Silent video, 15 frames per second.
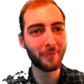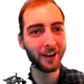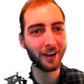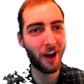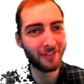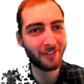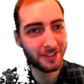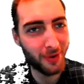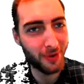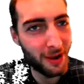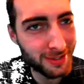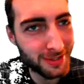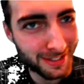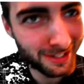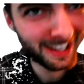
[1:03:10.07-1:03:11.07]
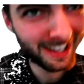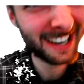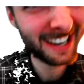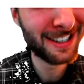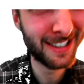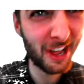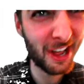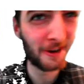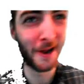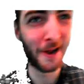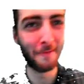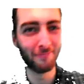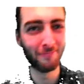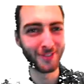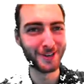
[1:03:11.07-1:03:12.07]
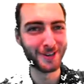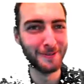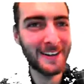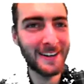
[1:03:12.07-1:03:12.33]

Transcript: coffee this morning. I was a little late getting up too.